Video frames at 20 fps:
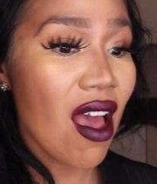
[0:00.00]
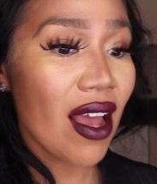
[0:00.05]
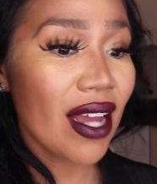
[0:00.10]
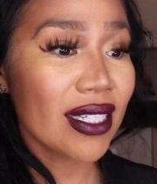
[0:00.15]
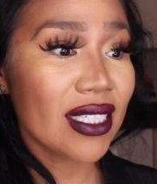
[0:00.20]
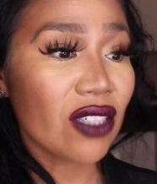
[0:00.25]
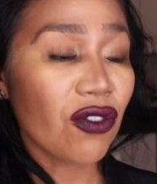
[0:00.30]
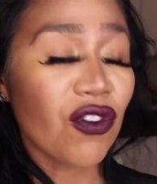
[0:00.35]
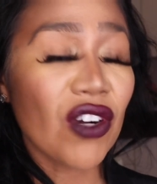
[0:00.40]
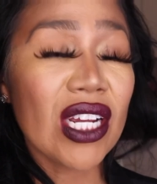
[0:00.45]

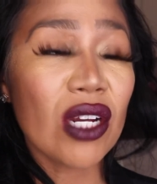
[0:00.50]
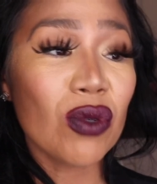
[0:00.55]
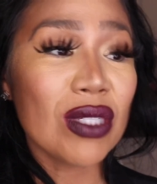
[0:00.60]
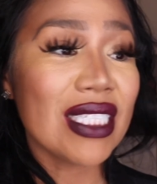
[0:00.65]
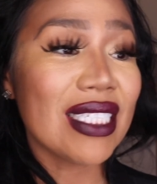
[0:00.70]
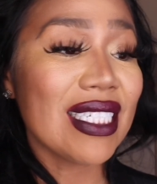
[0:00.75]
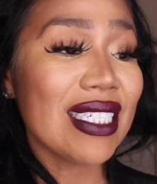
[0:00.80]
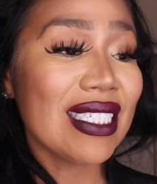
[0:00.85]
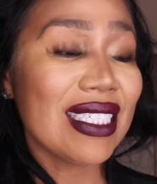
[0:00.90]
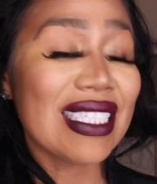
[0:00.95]
It's
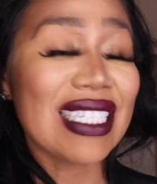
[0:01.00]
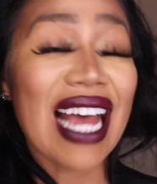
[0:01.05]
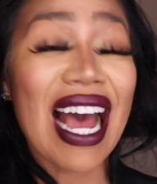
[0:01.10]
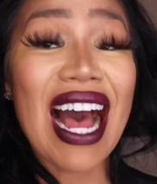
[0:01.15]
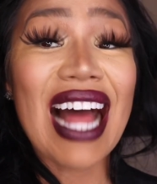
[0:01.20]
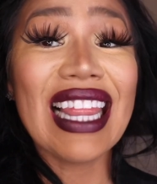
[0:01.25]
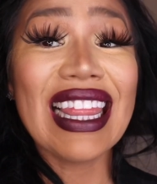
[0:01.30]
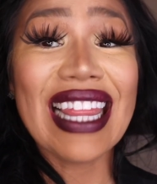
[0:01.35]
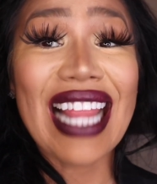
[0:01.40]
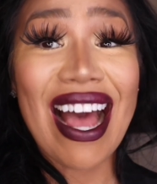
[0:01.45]
frequencies
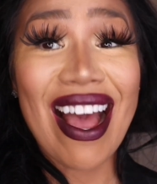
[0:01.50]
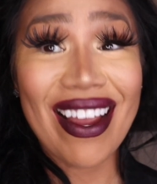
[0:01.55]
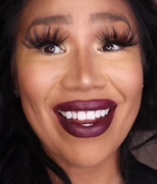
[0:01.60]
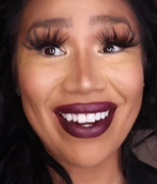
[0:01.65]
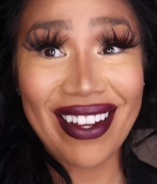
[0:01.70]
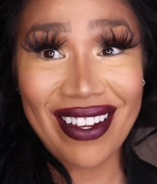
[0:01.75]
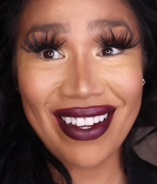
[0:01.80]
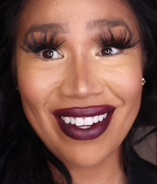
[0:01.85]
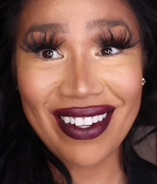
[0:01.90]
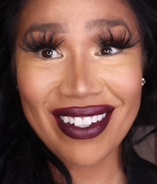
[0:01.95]

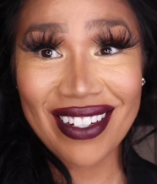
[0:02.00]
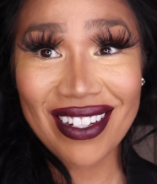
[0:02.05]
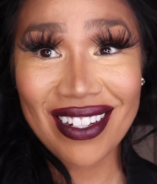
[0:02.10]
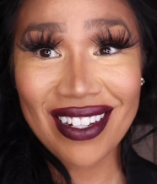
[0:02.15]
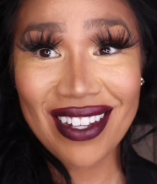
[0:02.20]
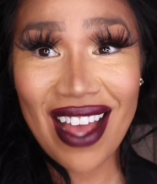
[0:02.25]
aligning.